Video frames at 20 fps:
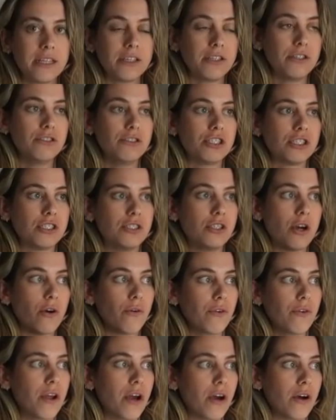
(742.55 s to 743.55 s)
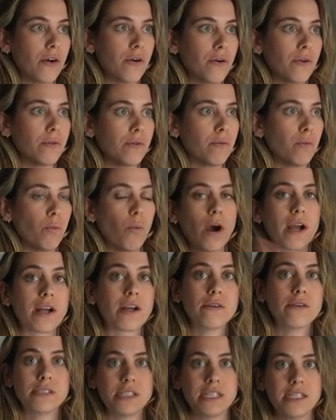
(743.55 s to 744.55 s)
you just don't know what
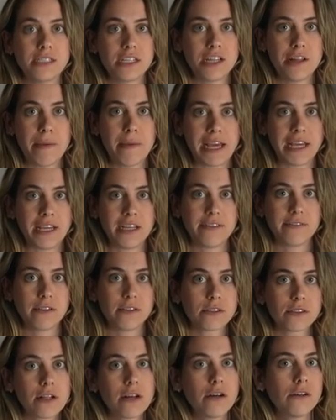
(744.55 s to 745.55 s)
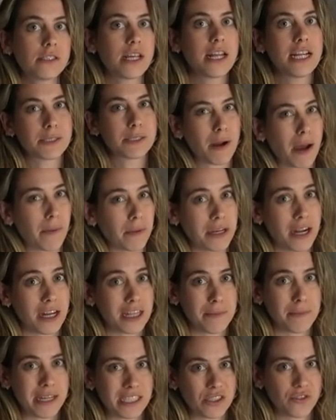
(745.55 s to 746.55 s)
goes into the making of those clothes, and it's probably not
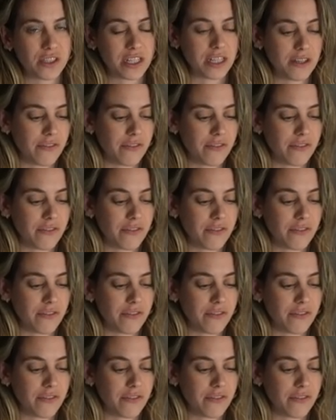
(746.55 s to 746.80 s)
the best for the